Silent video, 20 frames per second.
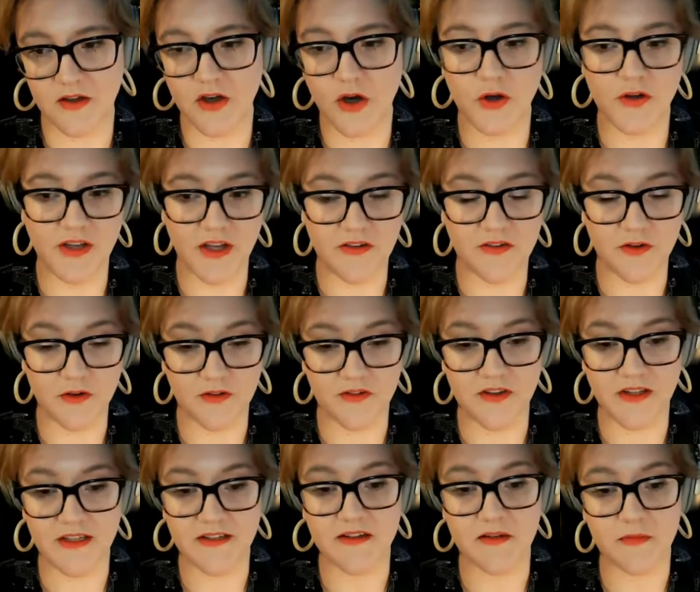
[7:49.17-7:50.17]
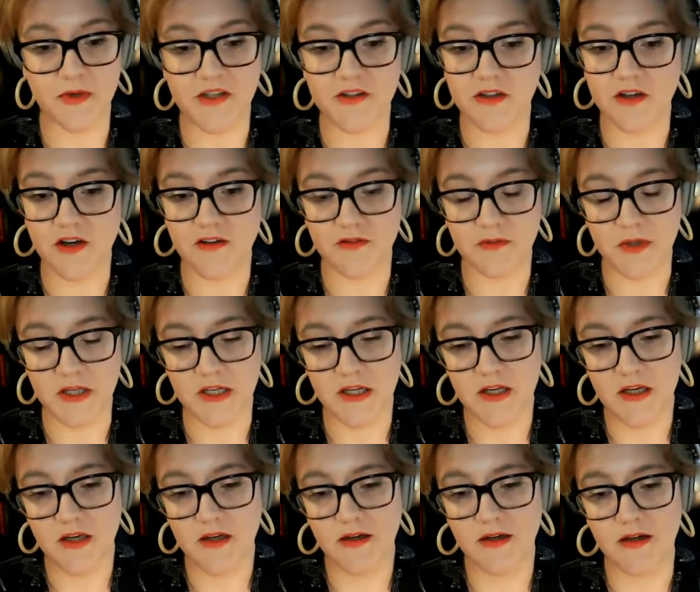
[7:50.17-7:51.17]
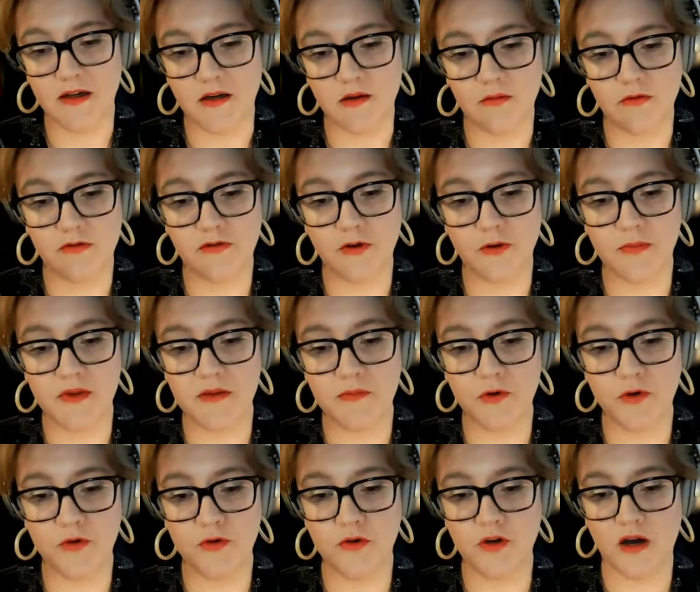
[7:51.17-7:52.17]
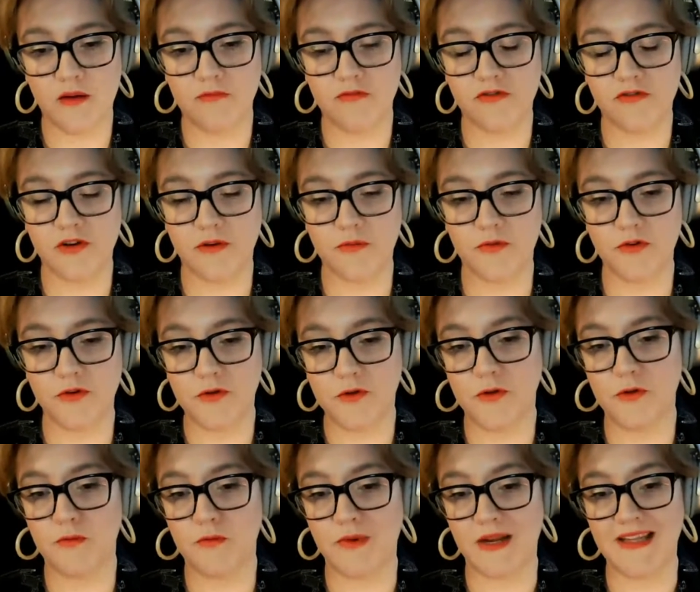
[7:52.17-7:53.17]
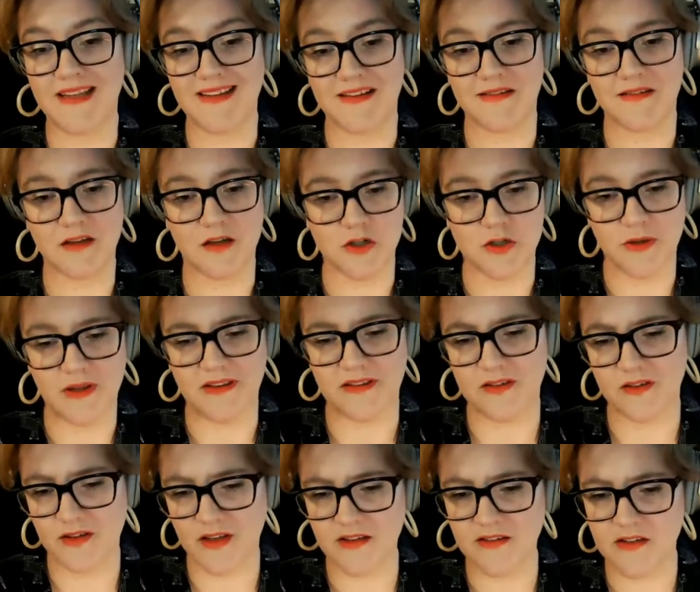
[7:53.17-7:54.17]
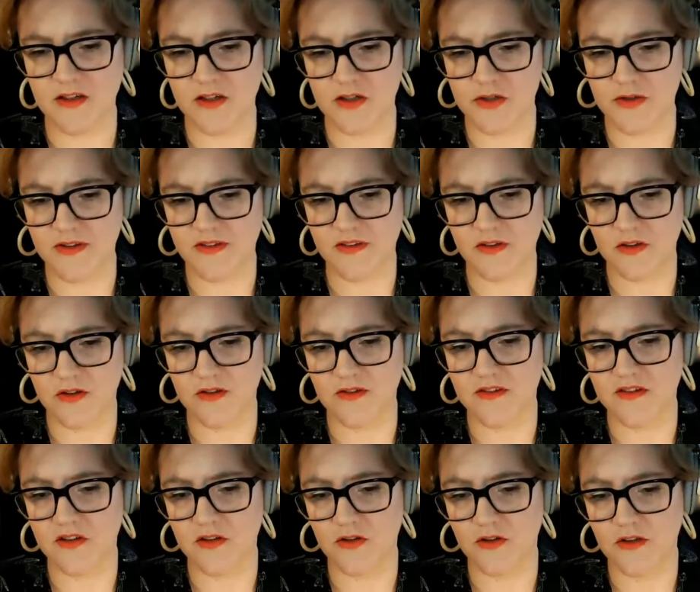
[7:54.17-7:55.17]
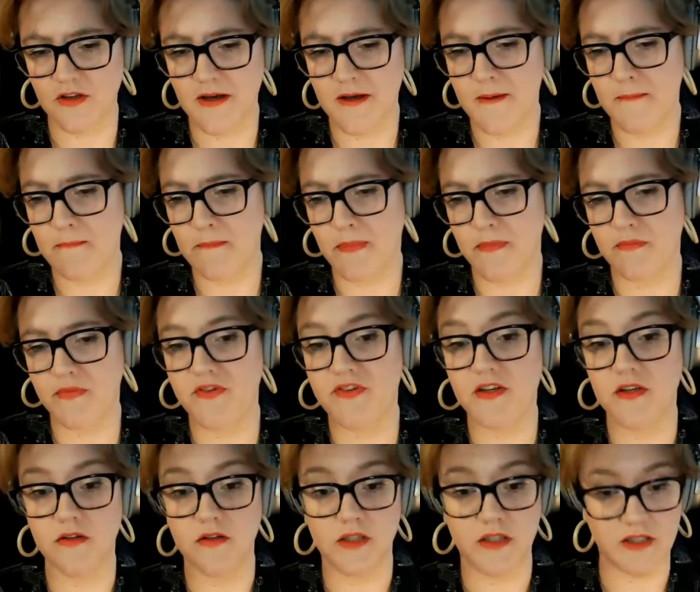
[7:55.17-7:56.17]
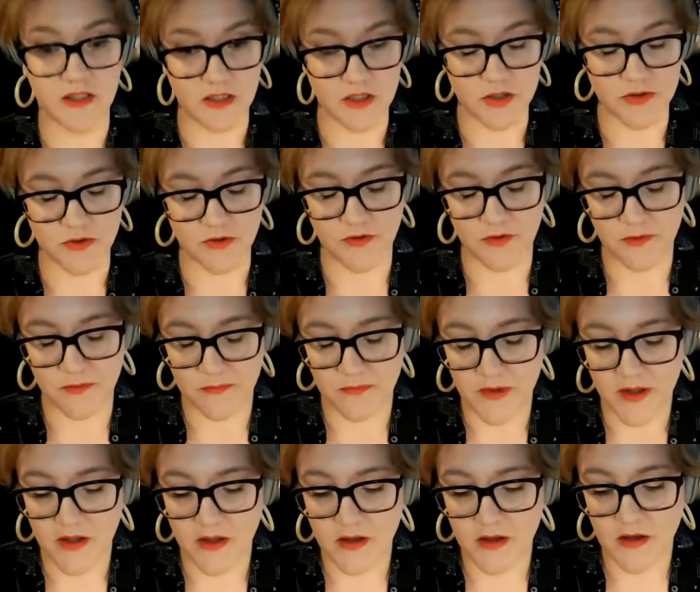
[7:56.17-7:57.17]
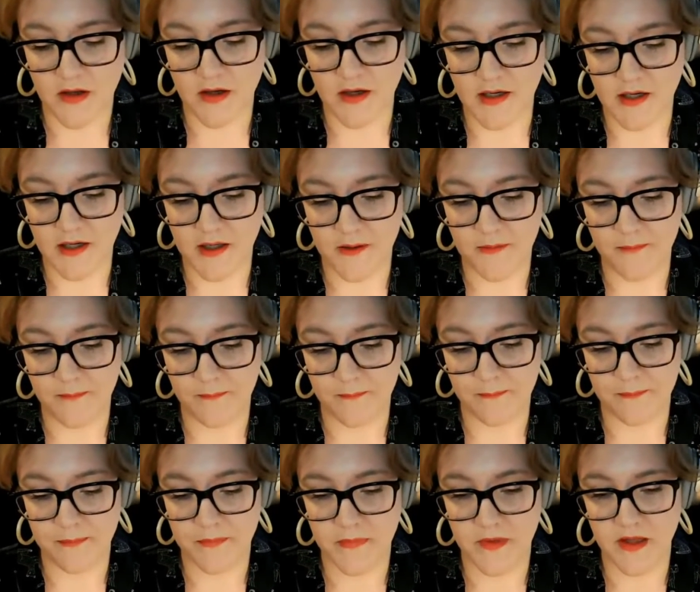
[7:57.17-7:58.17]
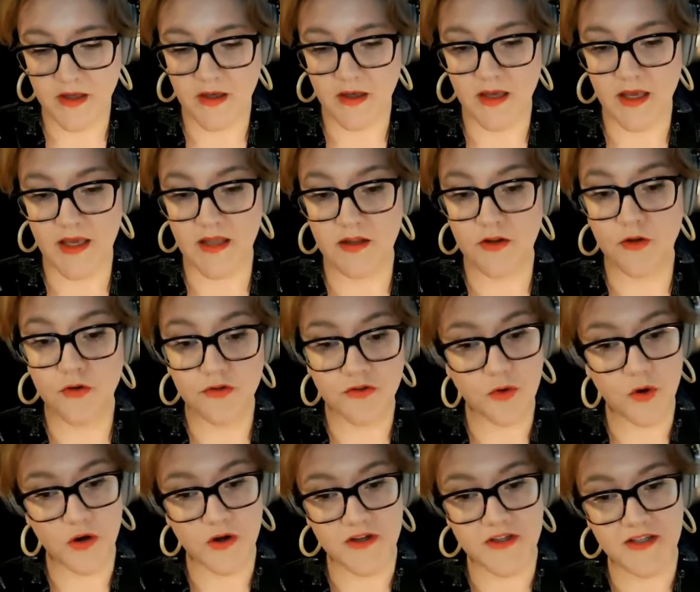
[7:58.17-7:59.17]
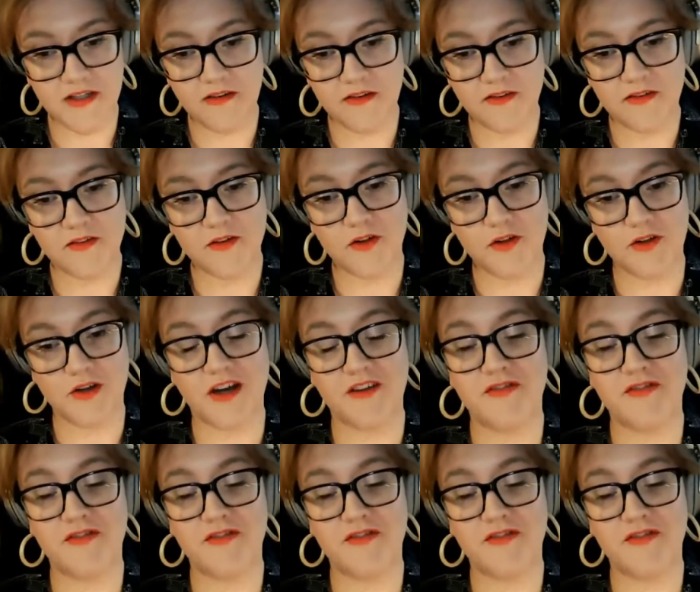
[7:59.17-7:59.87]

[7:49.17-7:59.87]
hotels are selected by the government for people who come from so-called red list countries. So that's countries that are considered particularly dangerous. And those quarantines you